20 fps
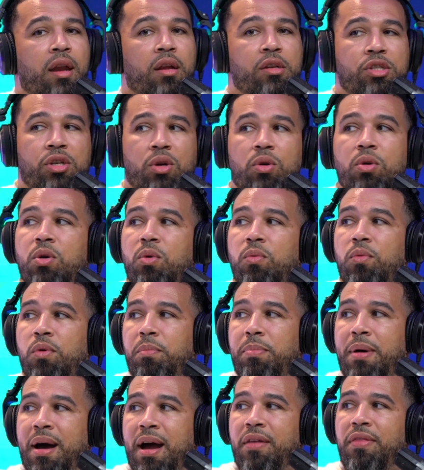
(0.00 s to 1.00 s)
a joker will
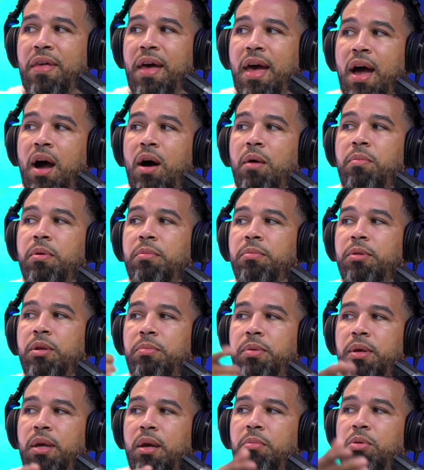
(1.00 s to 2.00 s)
buy the album to
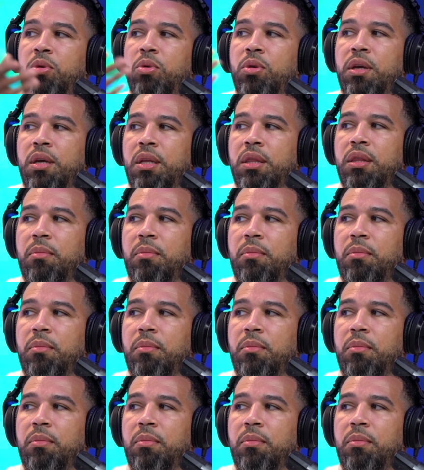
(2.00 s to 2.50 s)
be able to get Let